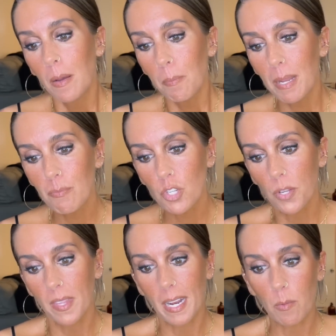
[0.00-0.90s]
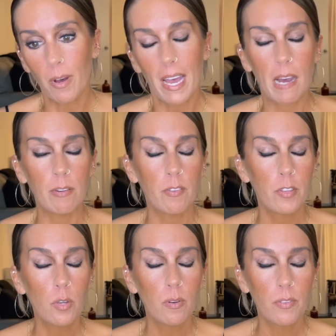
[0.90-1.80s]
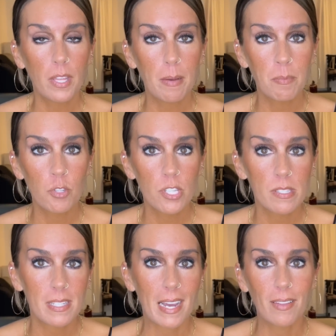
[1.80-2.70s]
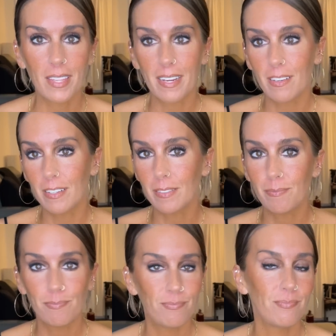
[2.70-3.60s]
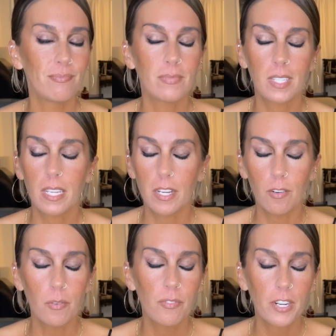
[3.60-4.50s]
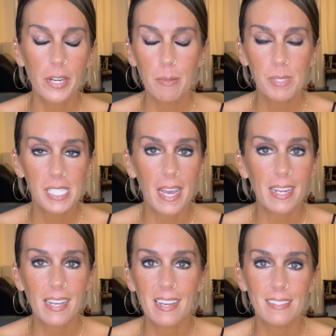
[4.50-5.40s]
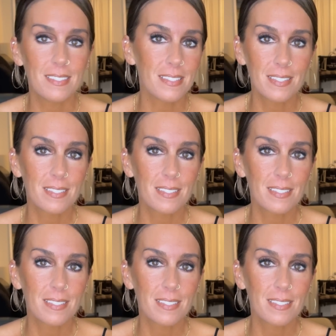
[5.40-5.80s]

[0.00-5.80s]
But I'm sure that I will have a few of them just down there, you know, very upset, and